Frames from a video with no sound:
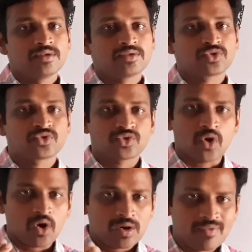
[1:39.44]

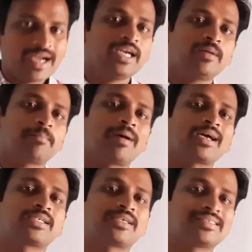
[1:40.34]
Solvent
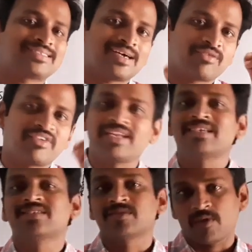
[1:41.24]
particles are very
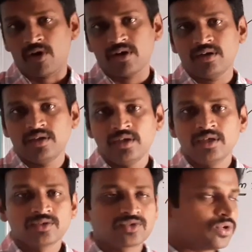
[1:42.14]
small,
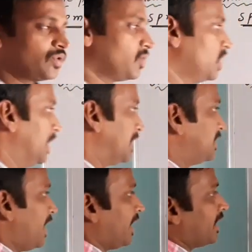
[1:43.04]
so
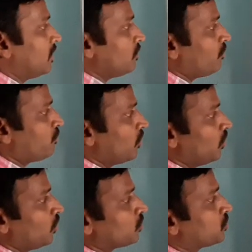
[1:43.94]
they can
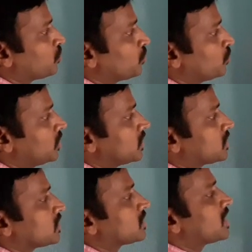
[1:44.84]
flow through
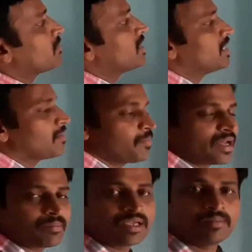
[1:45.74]
this
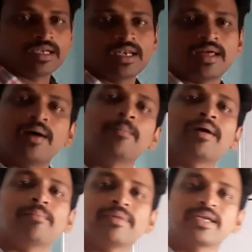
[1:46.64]
semi-permeable
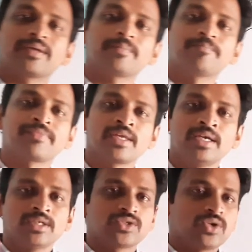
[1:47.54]
membrane.
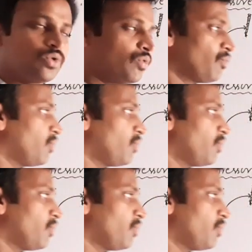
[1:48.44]
So